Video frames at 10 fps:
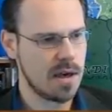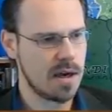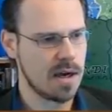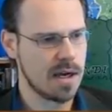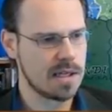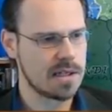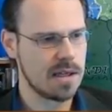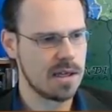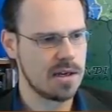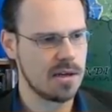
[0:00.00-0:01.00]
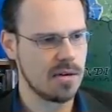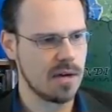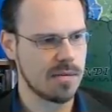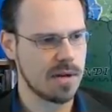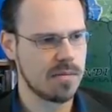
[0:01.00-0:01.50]
I guess the thing to do,
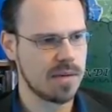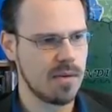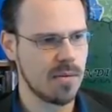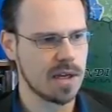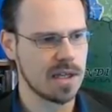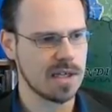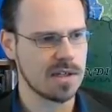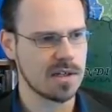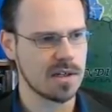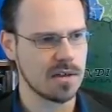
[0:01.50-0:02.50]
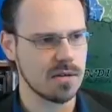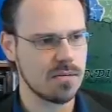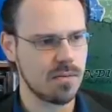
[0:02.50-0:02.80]
I'm going to play one of these two.